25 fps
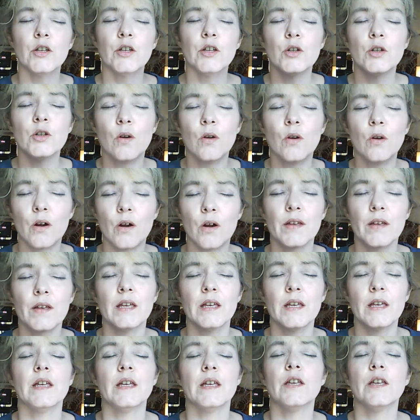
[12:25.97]
You are the
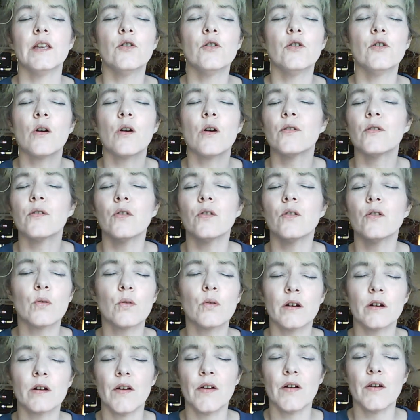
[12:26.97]
king, you are the
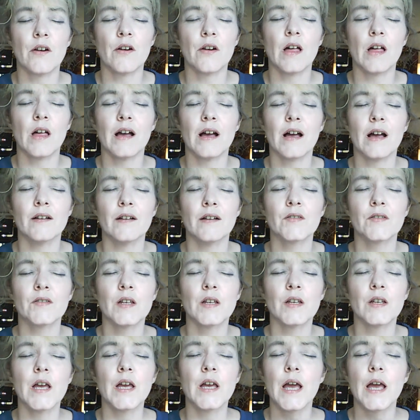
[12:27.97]
lord of our
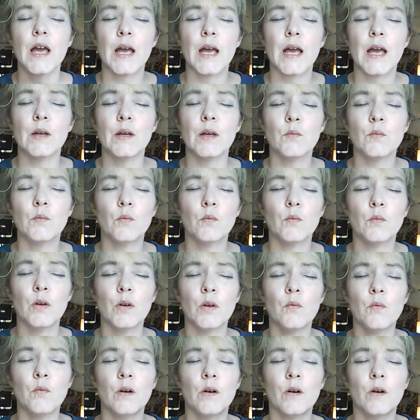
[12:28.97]
lives, and
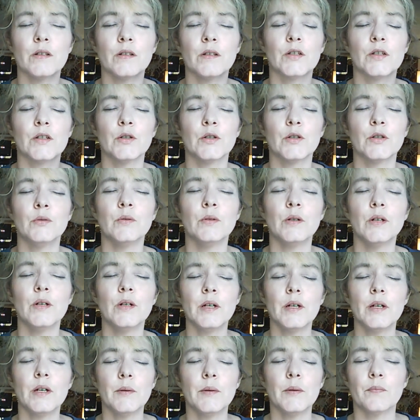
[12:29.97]
we want to
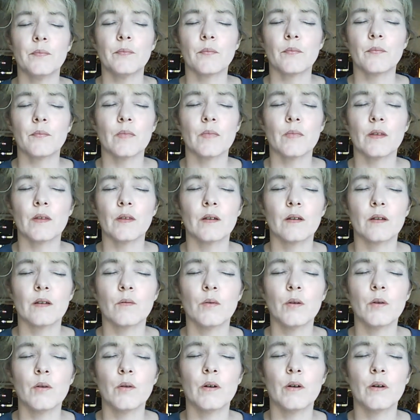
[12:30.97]

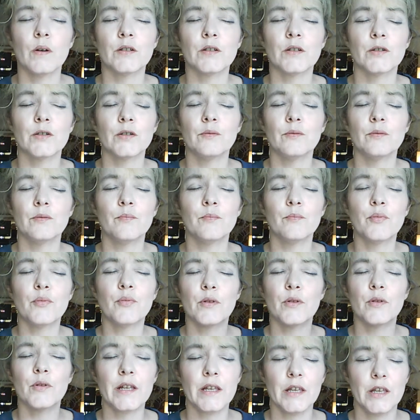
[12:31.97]
we want to
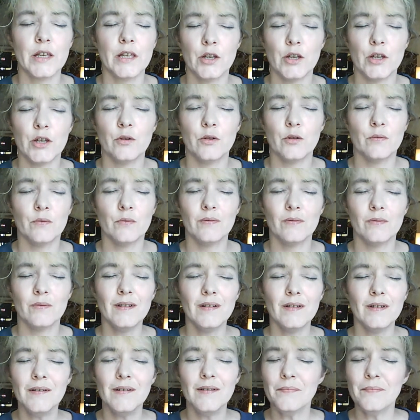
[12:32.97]
bring you
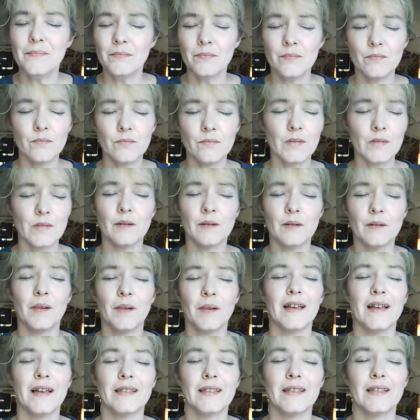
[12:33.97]
the
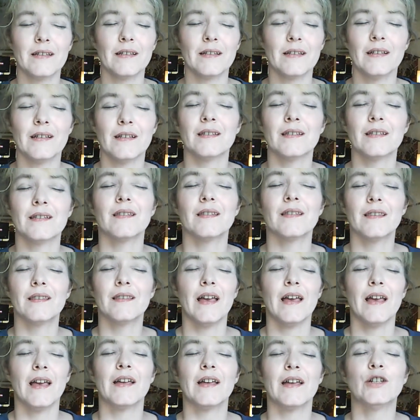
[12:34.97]
blessings
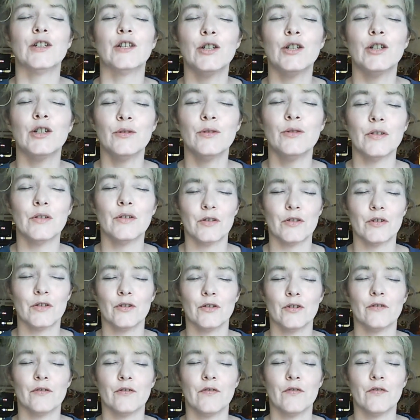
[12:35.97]
that you
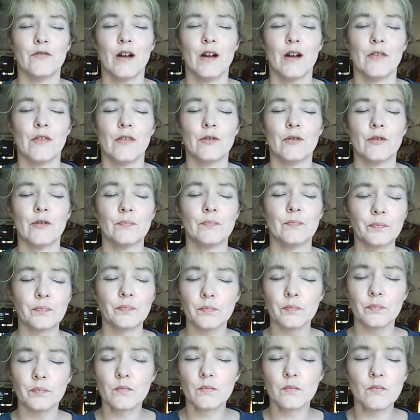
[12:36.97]
deserve, Father,
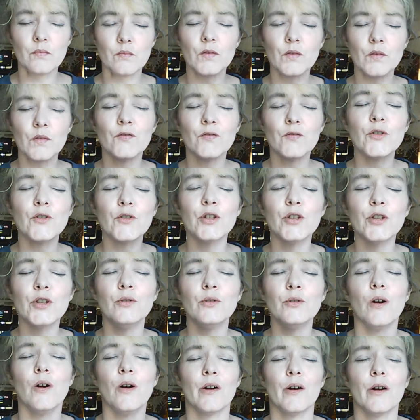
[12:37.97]
for
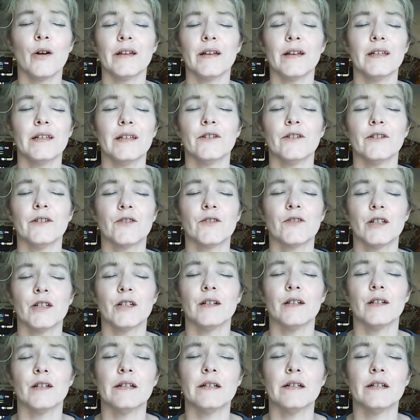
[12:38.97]
you are a gift
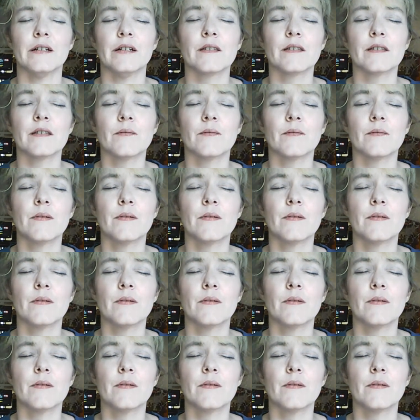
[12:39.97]
to us.